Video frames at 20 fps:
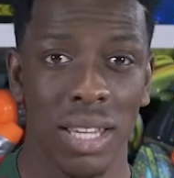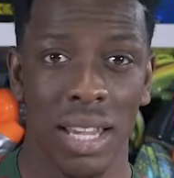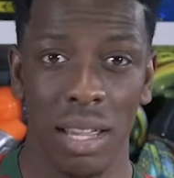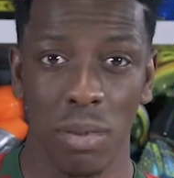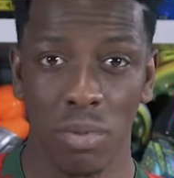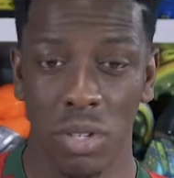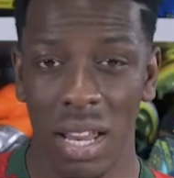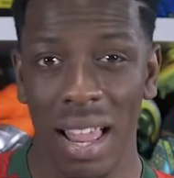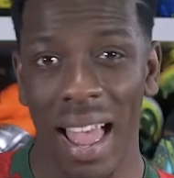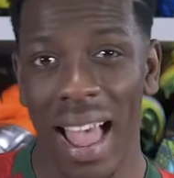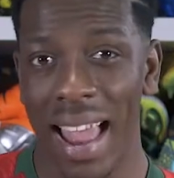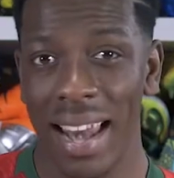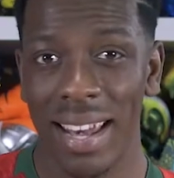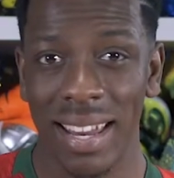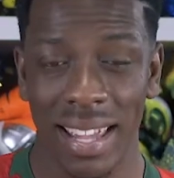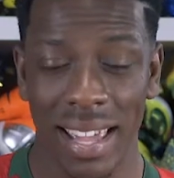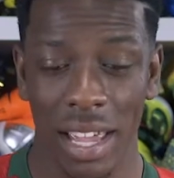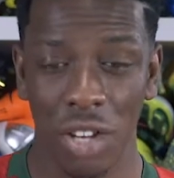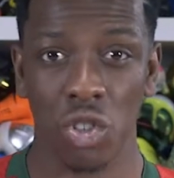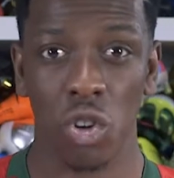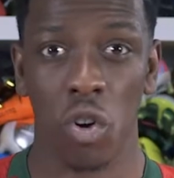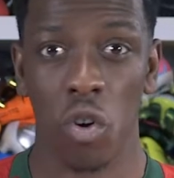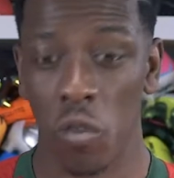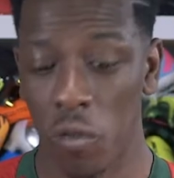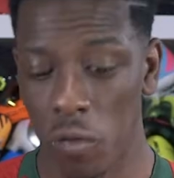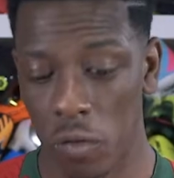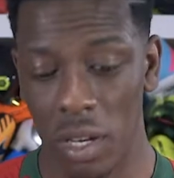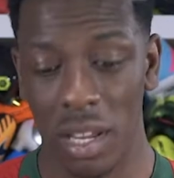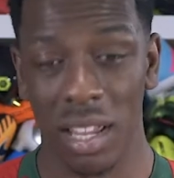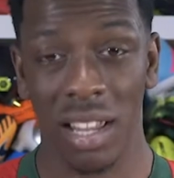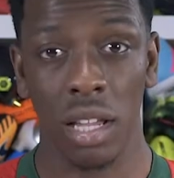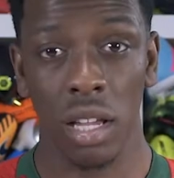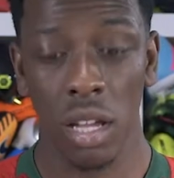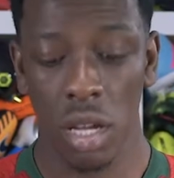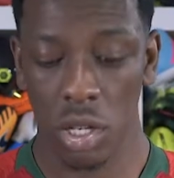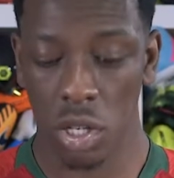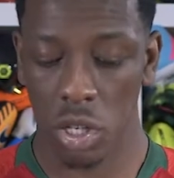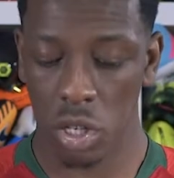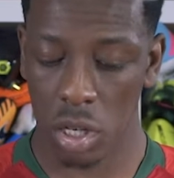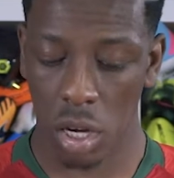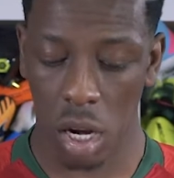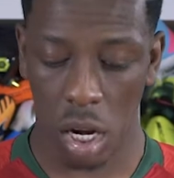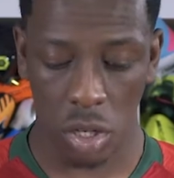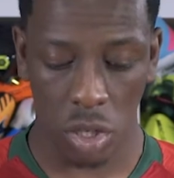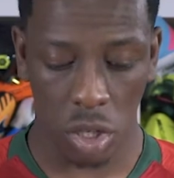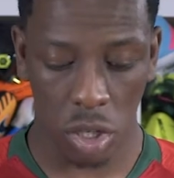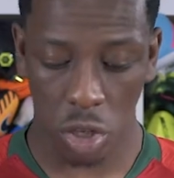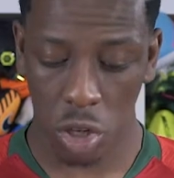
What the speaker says: tips at the edge of the studs.